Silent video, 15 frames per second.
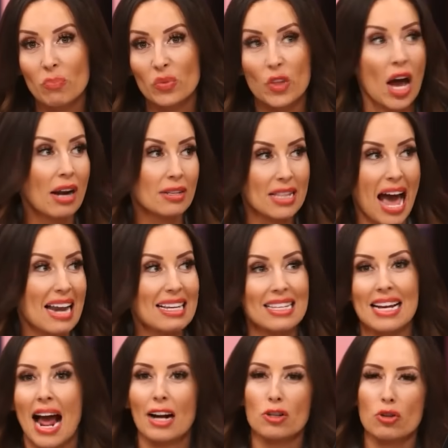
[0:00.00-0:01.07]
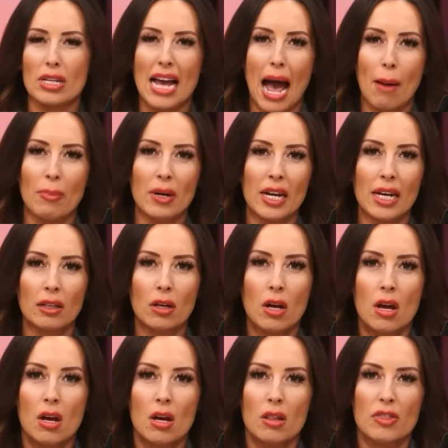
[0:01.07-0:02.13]
That that isn't actually happening.
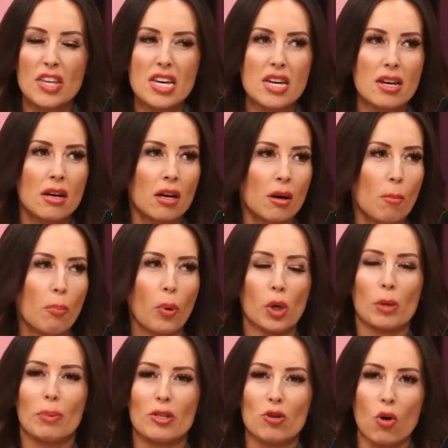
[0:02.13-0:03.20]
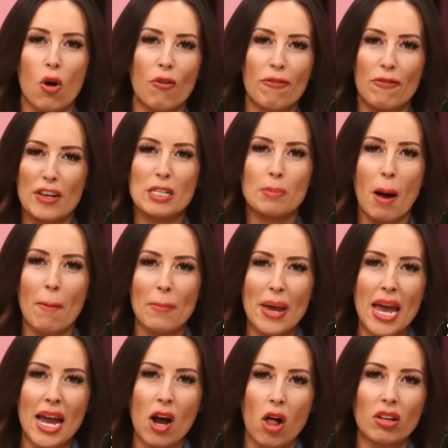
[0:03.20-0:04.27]
The border patrol fist
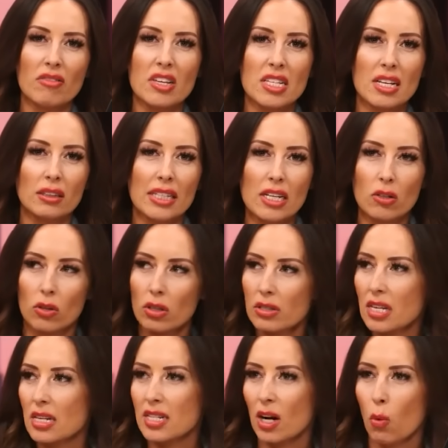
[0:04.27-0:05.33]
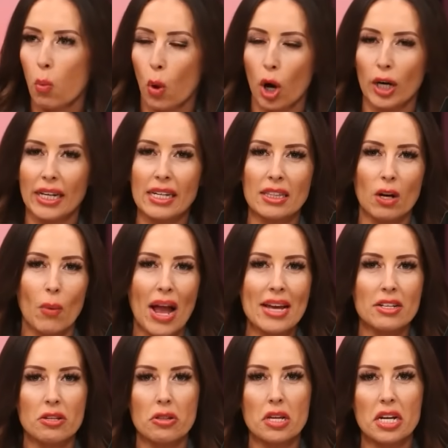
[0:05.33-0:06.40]
bumping all of these illegals as they're working their way
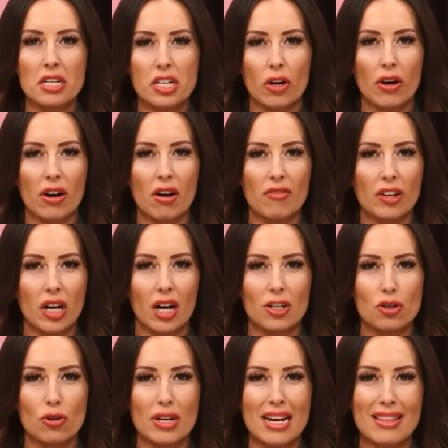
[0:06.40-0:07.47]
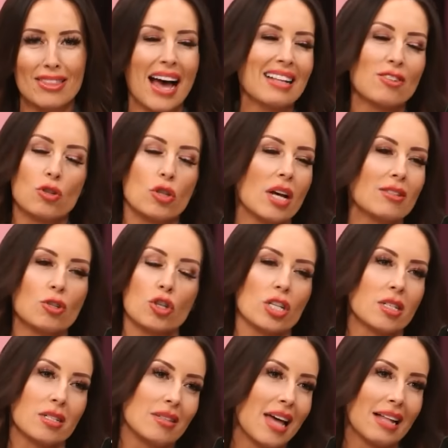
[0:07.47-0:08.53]
into the interior of the country. That's that's
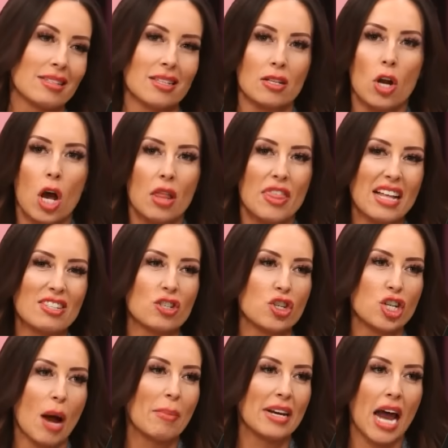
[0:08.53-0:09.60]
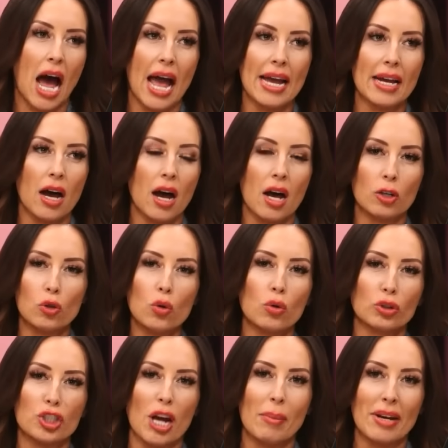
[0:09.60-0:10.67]
just that's that's Gemini, uh,
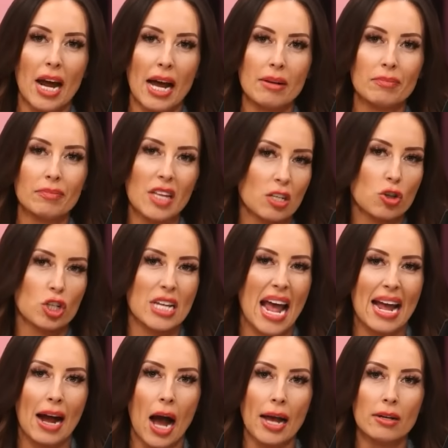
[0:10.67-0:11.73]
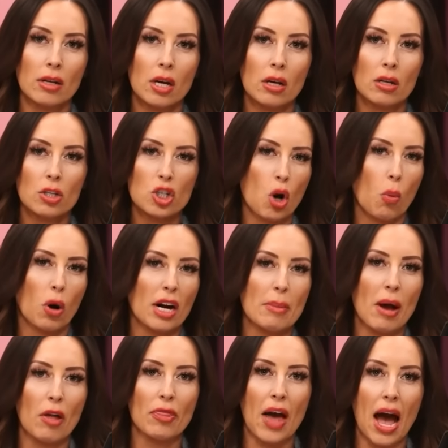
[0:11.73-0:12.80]
Google Gemini. That's just AI. Don't worry
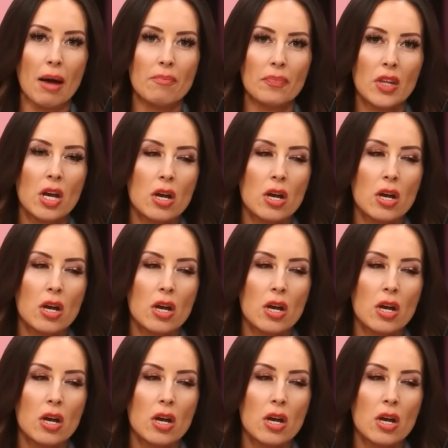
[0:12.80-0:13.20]
about that.